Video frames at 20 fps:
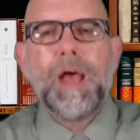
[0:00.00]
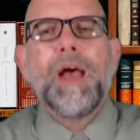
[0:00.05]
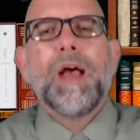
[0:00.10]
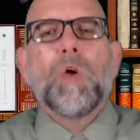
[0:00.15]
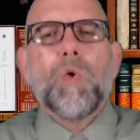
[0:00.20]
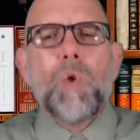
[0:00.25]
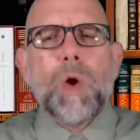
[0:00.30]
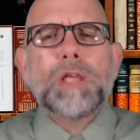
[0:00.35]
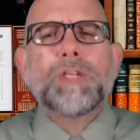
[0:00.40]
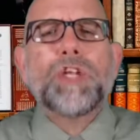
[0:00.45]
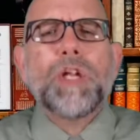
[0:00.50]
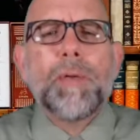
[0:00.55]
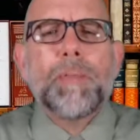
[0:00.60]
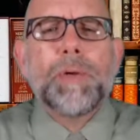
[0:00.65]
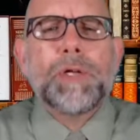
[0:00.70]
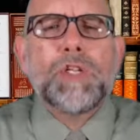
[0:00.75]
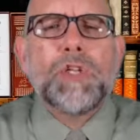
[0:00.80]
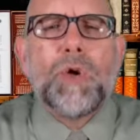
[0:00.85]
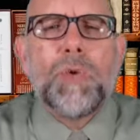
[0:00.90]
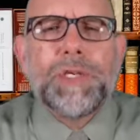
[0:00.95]
Question
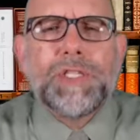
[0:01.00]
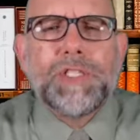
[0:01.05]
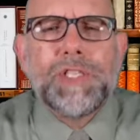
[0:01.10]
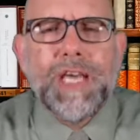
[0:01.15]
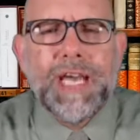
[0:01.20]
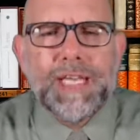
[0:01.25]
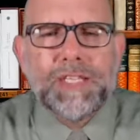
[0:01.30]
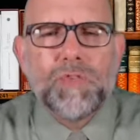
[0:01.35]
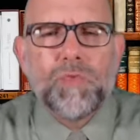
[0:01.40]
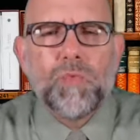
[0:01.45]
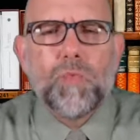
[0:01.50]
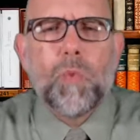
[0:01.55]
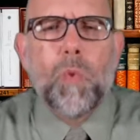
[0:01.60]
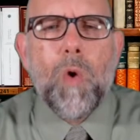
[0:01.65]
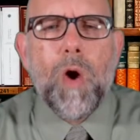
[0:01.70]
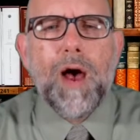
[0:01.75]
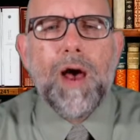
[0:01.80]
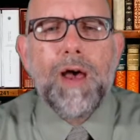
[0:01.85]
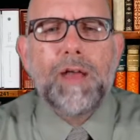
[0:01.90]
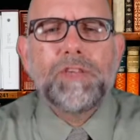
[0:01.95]
number 2 was this.
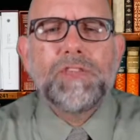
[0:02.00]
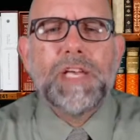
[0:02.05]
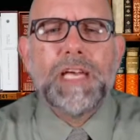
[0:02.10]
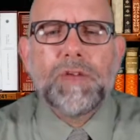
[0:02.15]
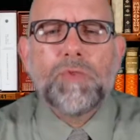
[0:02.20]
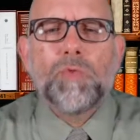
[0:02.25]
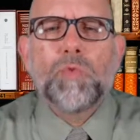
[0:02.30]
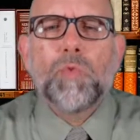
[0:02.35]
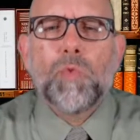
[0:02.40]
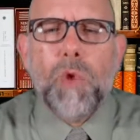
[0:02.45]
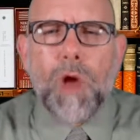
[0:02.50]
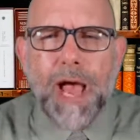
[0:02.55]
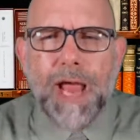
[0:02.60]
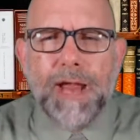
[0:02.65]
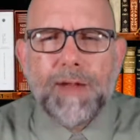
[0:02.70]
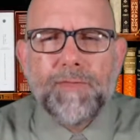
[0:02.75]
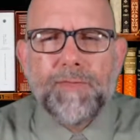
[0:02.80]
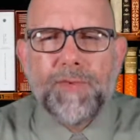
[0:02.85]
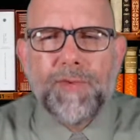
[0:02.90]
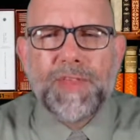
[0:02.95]
Was it
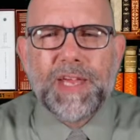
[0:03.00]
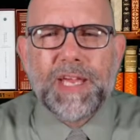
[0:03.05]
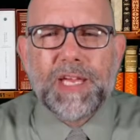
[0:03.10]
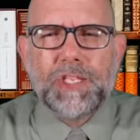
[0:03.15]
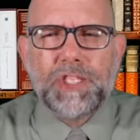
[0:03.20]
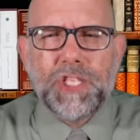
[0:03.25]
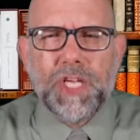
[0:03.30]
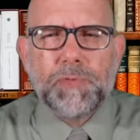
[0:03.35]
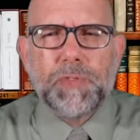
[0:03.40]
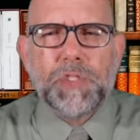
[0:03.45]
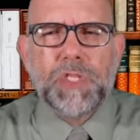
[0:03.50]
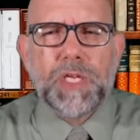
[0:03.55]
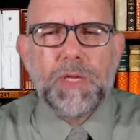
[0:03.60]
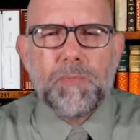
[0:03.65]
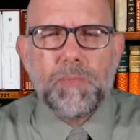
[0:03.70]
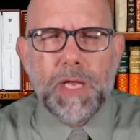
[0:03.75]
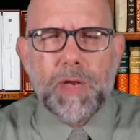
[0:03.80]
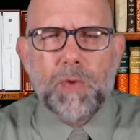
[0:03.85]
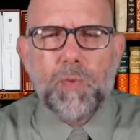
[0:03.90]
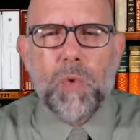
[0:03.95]
right for the
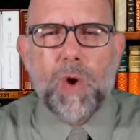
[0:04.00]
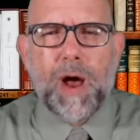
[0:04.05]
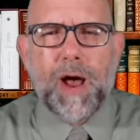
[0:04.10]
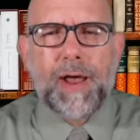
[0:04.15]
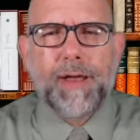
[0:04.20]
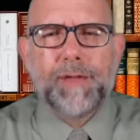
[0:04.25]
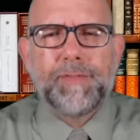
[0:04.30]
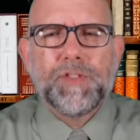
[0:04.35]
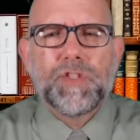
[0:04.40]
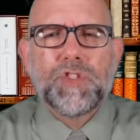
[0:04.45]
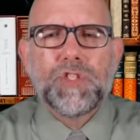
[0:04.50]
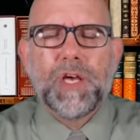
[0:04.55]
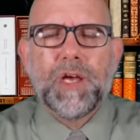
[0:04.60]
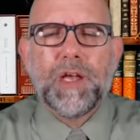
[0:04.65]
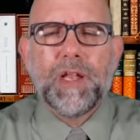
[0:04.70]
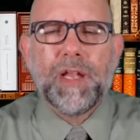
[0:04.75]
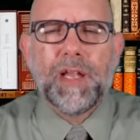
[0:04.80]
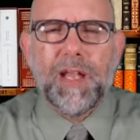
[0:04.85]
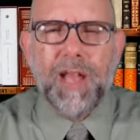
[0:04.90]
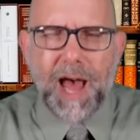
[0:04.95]
Egyptian midwives
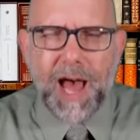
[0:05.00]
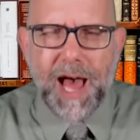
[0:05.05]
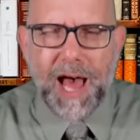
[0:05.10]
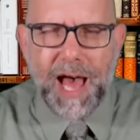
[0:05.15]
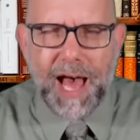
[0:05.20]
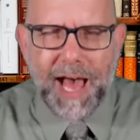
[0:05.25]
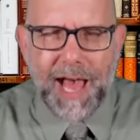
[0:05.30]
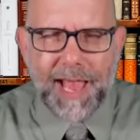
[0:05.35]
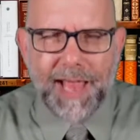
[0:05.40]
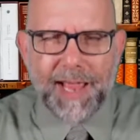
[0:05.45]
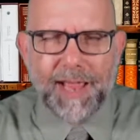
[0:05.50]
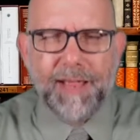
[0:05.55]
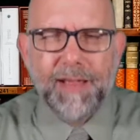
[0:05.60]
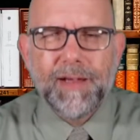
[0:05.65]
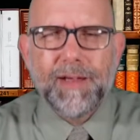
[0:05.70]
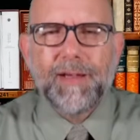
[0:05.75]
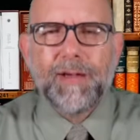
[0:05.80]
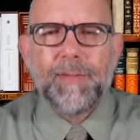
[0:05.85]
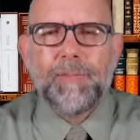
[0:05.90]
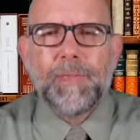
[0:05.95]
to lie
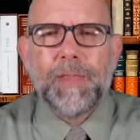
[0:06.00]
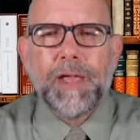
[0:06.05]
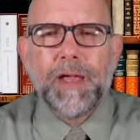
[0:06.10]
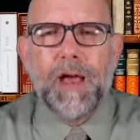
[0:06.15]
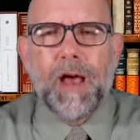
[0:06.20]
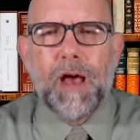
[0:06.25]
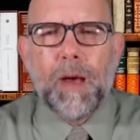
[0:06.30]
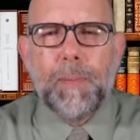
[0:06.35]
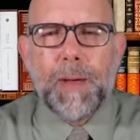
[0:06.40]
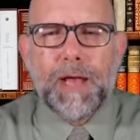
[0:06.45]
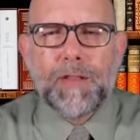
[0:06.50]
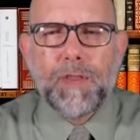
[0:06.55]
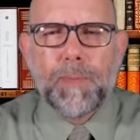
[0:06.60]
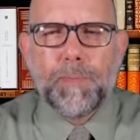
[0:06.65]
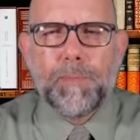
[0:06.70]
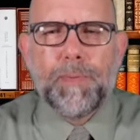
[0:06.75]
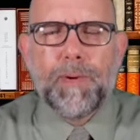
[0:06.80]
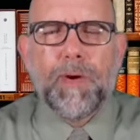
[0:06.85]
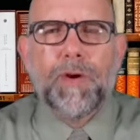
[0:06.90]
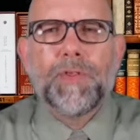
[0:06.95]
about the
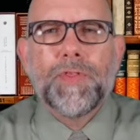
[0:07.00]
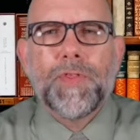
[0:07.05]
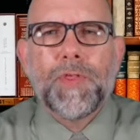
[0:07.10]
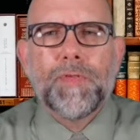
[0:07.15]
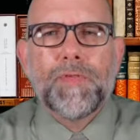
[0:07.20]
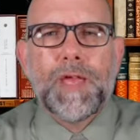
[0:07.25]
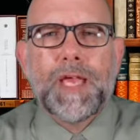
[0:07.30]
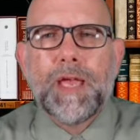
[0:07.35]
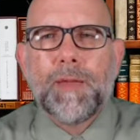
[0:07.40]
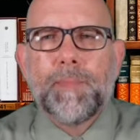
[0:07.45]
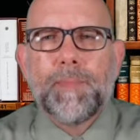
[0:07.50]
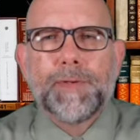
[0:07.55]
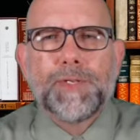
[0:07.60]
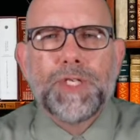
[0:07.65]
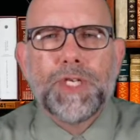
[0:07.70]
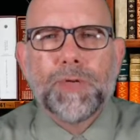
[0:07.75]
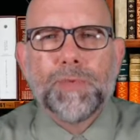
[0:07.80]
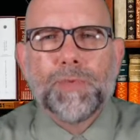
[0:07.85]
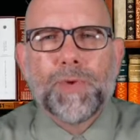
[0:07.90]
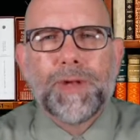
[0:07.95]
birth of the Hebrew
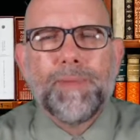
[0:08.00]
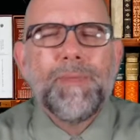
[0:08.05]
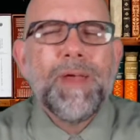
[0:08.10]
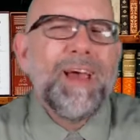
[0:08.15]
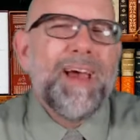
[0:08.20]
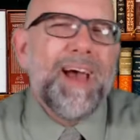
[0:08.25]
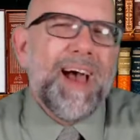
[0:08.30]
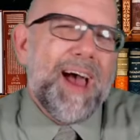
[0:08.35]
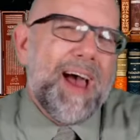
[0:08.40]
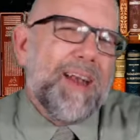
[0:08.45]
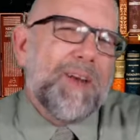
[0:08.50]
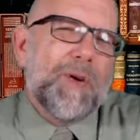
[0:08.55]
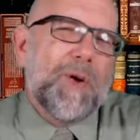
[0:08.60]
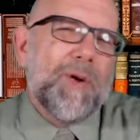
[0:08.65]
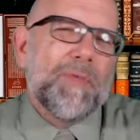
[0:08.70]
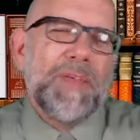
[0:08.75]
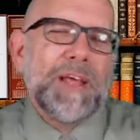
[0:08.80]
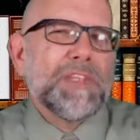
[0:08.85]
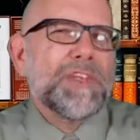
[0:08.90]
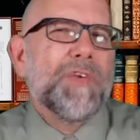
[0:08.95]
children? I don't know
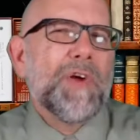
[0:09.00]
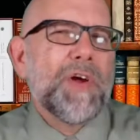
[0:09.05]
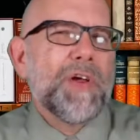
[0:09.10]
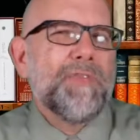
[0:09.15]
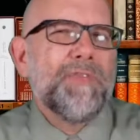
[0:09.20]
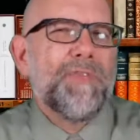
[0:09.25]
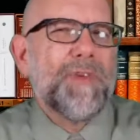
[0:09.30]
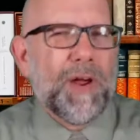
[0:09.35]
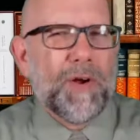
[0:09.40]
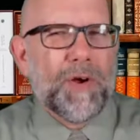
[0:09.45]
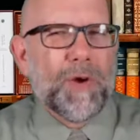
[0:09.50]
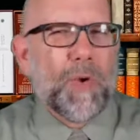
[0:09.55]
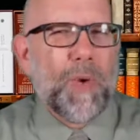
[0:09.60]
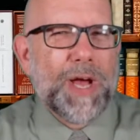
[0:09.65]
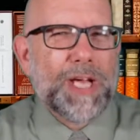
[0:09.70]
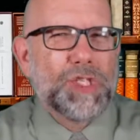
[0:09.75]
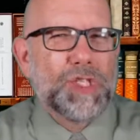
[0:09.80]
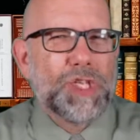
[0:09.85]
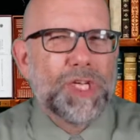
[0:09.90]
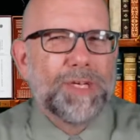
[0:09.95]
if that's a very fair
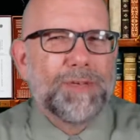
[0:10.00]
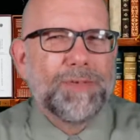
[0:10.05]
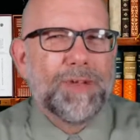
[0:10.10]
question.